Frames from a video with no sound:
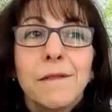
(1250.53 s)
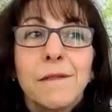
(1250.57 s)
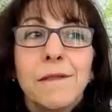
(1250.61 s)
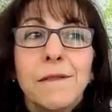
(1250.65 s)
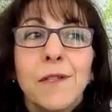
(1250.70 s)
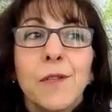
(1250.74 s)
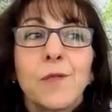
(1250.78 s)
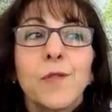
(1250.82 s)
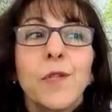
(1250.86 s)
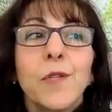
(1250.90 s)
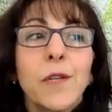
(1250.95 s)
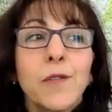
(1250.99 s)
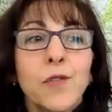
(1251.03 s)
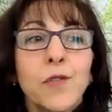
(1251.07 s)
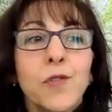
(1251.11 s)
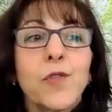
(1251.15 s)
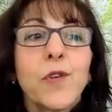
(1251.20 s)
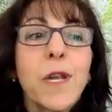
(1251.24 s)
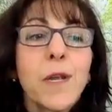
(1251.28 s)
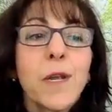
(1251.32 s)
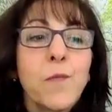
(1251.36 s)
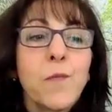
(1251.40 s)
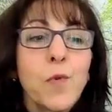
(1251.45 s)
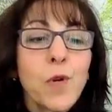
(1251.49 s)
So
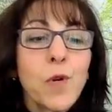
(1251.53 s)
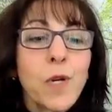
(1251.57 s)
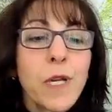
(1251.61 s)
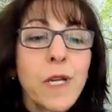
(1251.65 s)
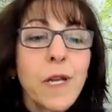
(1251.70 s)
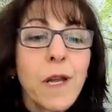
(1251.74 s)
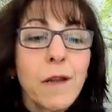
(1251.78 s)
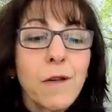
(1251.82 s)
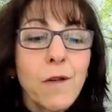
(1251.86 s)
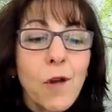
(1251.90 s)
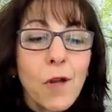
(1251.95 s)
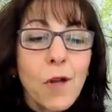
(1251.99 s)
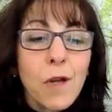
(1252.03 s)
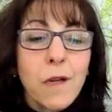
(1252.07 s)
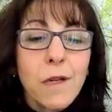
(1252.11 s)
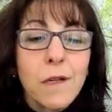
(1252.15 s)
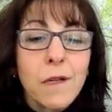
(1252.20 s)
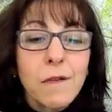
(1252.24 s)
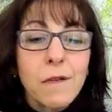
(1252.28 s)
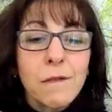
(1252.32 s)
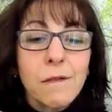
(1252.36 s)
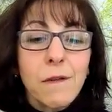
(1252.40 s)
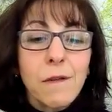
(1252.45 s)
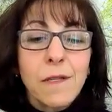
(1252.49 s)
yesterday morning, I got
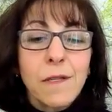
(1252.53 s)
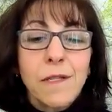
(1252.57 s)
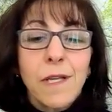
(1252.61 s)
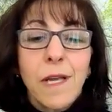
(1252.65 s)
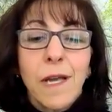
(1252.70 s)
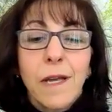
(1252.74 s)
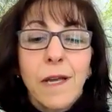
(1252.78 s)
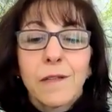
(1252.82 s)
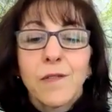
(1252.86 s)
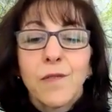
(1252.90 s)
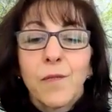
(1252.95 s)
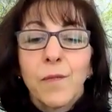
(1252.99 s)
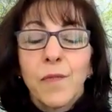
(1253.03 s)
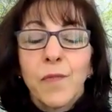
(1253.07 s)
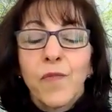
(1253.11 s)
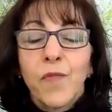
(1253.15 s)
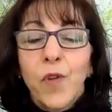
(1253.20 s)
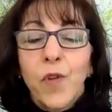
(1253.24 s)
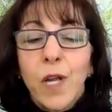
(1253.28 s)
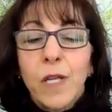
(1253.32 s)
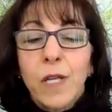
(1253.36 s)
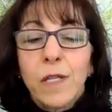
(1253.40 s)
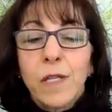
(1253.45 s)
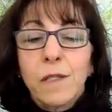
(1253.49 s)
a text from a
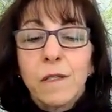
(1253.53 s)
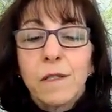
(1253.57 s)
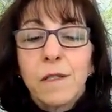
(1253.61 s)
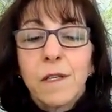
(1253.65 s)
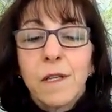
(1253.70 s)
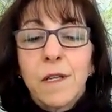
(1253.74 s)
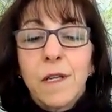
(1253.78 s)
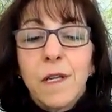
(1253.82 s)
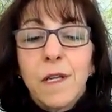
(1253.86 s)
friend